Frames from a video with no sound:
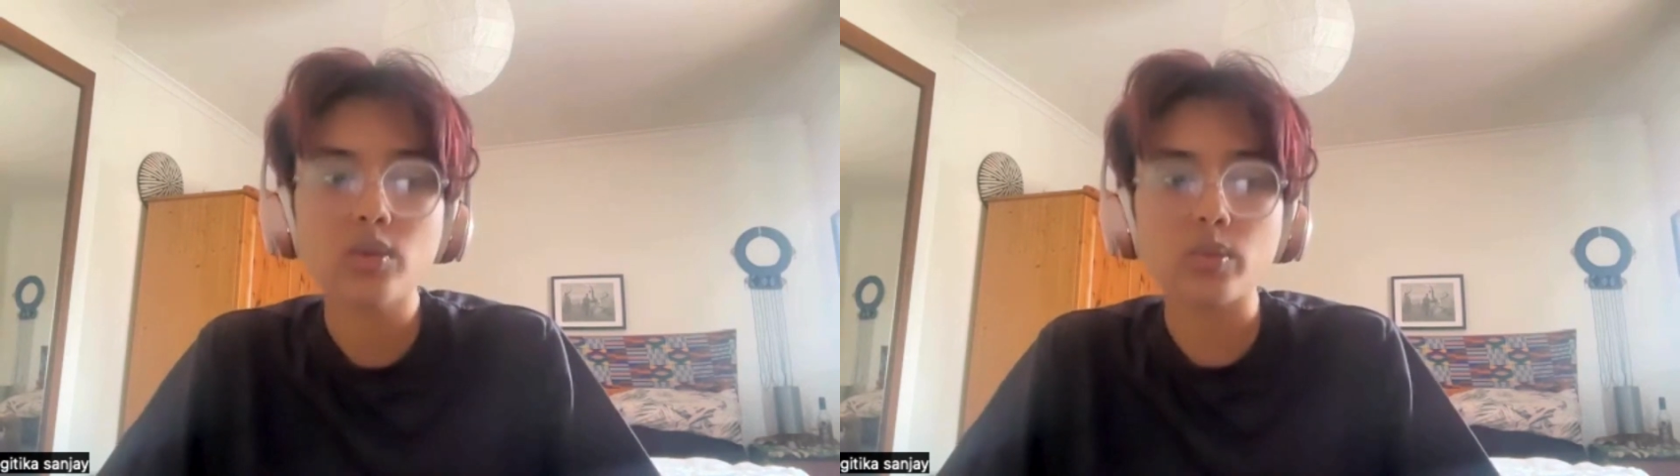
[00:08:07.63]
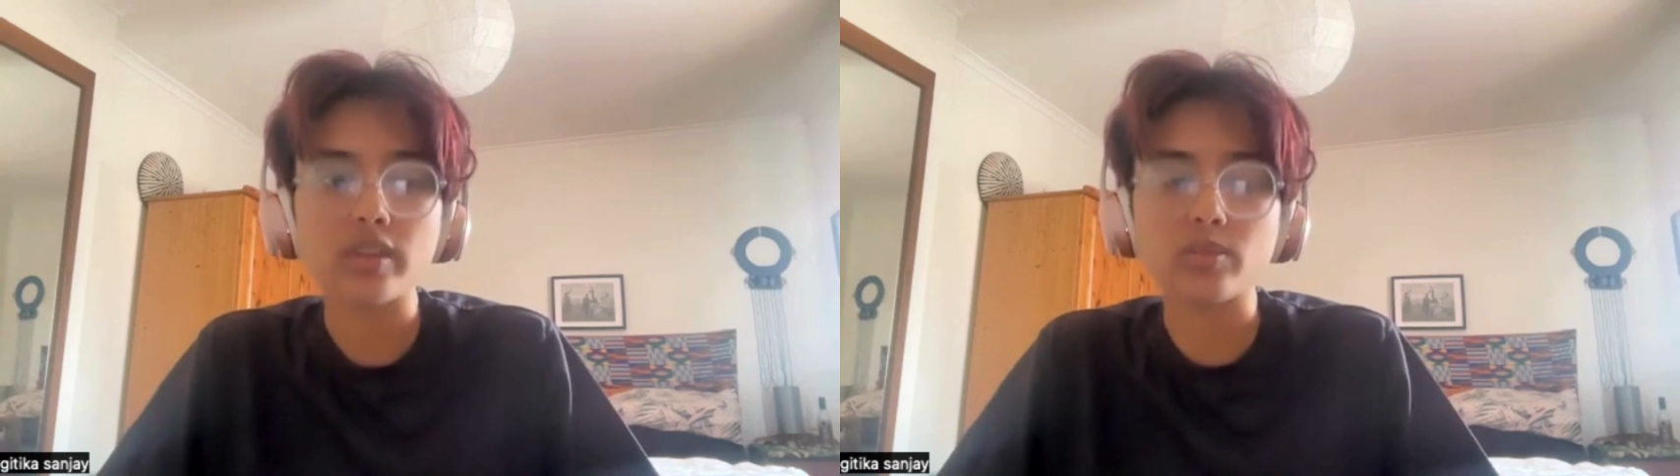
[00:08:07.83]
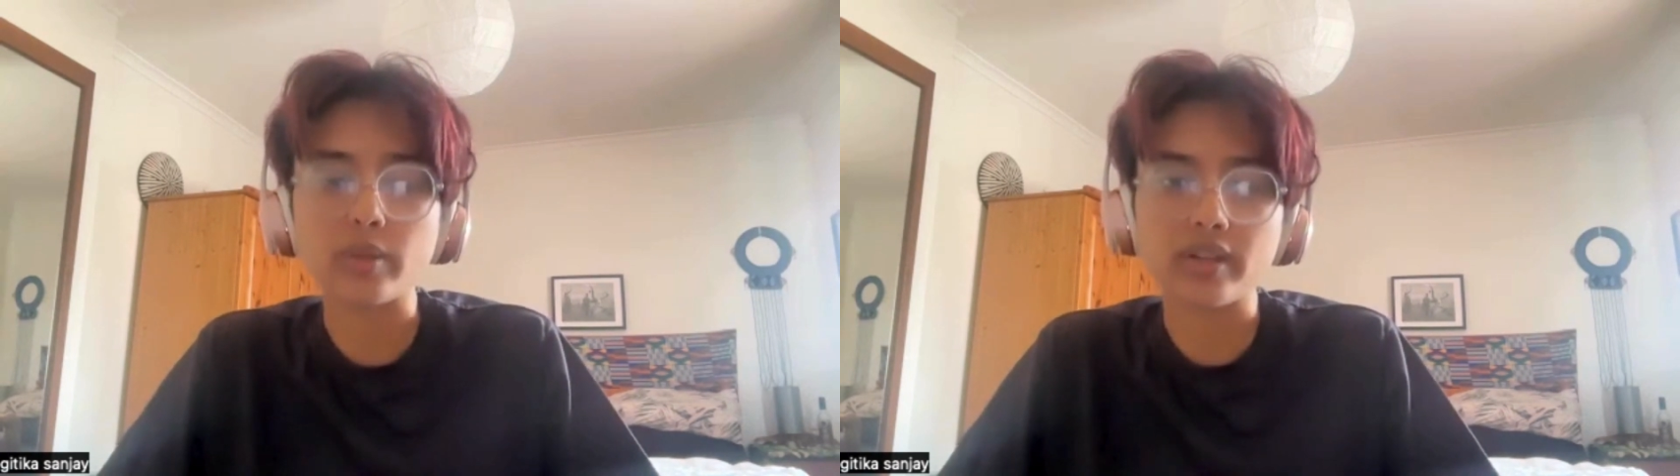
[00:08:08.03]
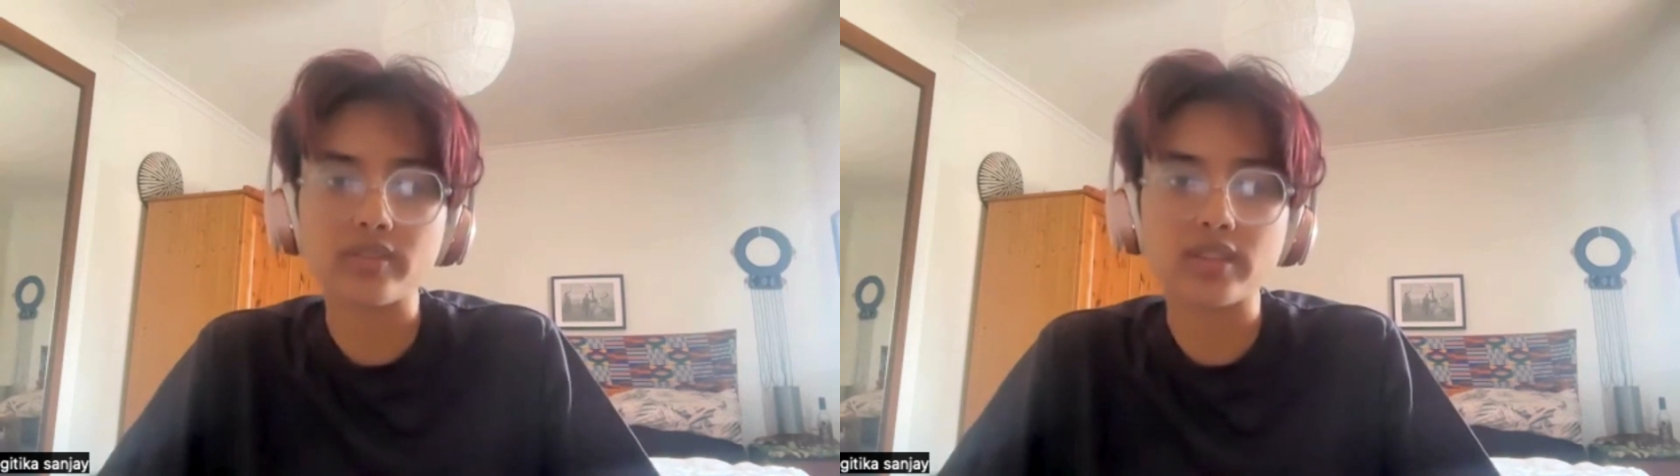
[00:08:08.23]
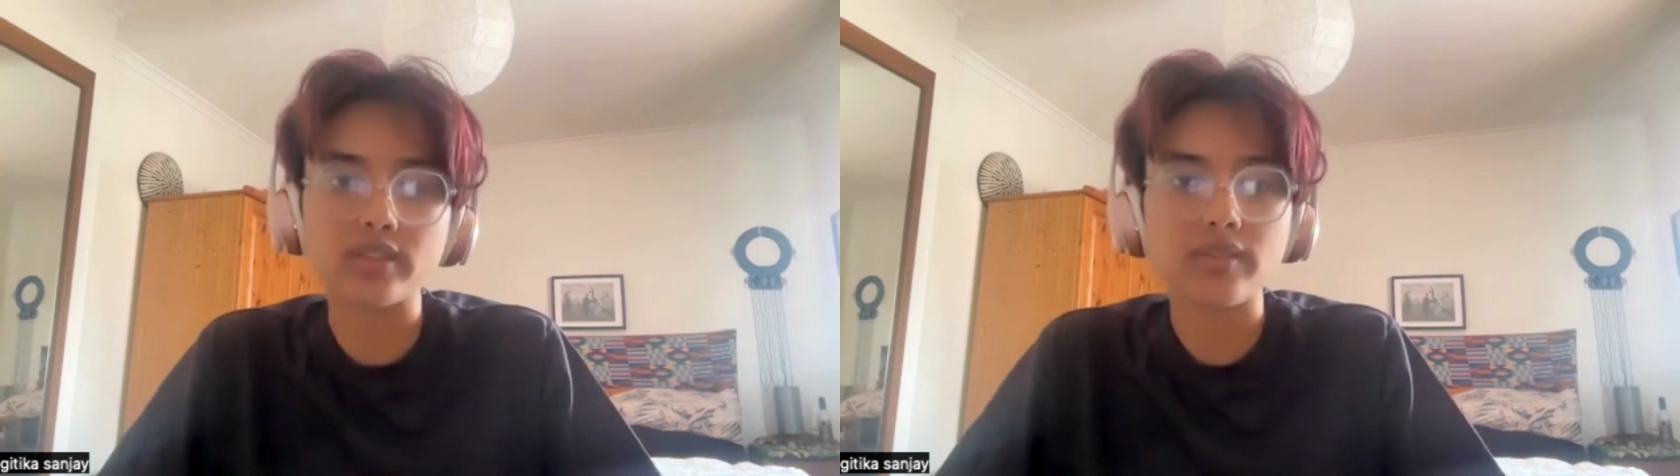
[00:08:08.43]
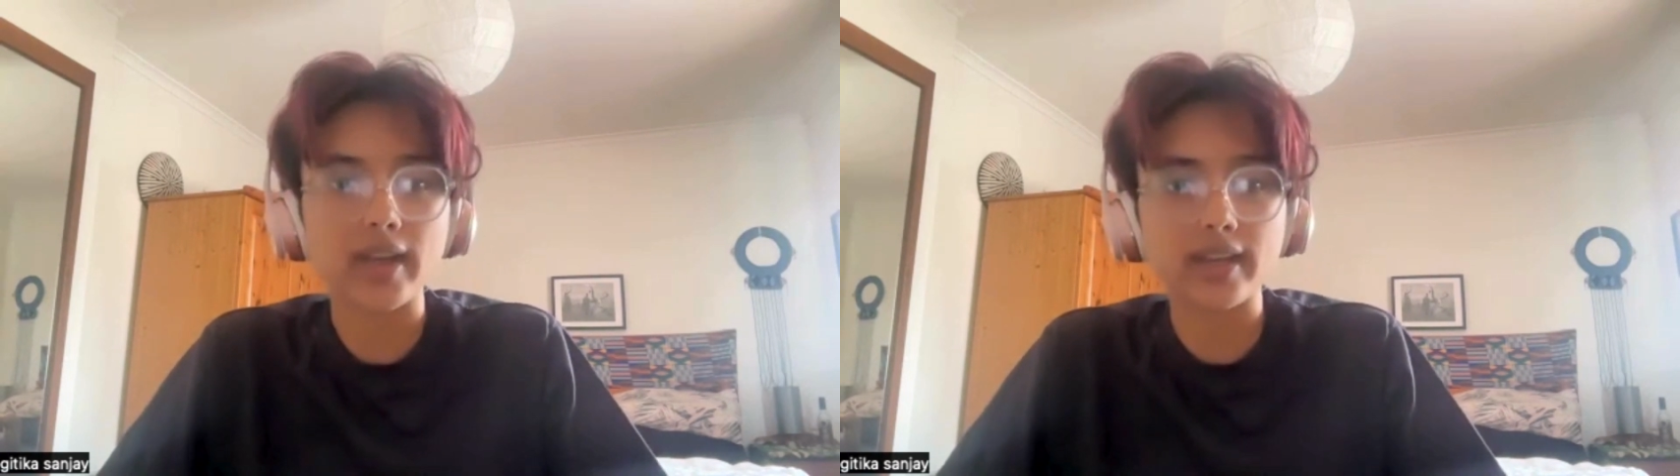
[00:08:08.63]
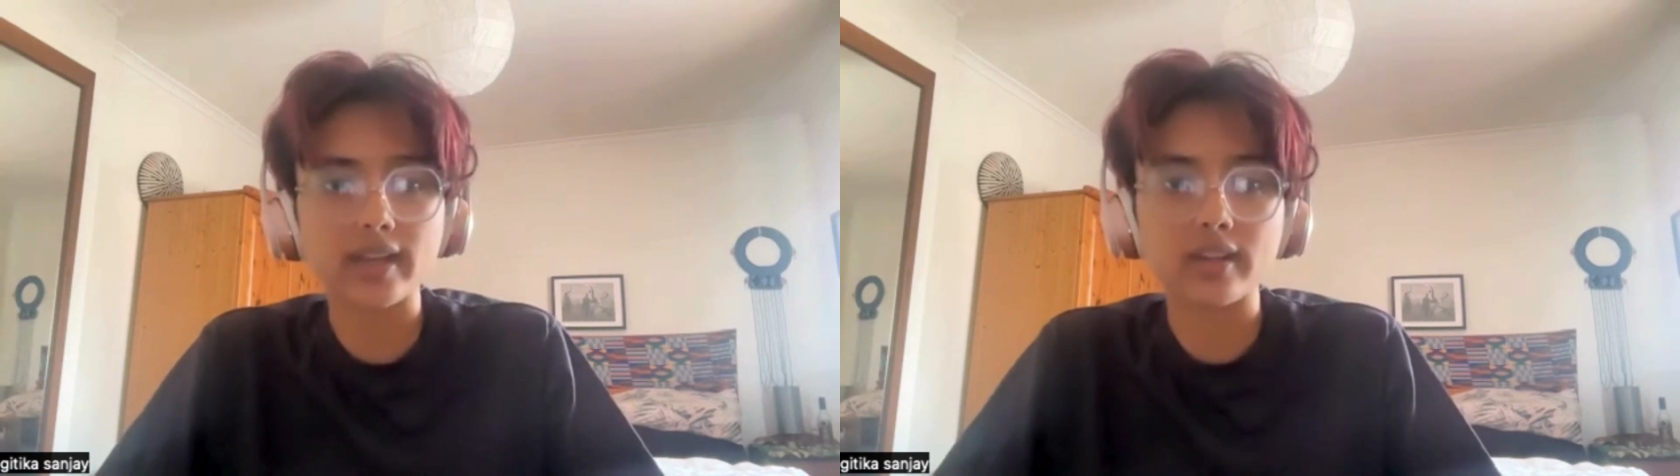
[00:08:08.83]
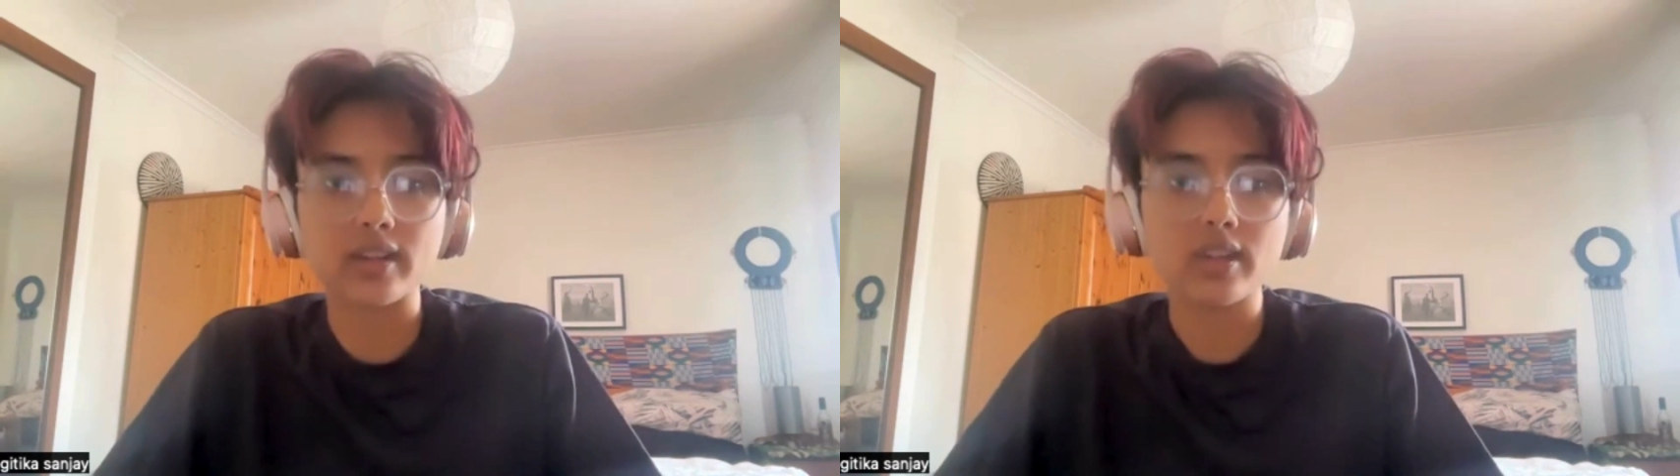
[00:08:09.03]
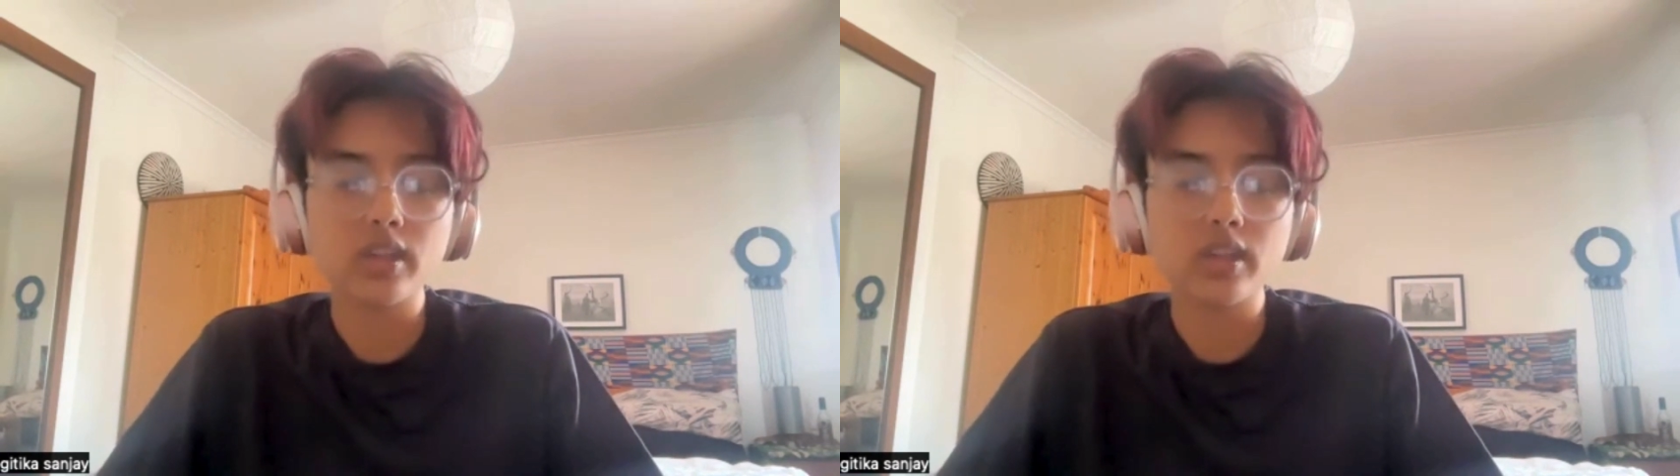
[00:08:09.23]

is one of the defining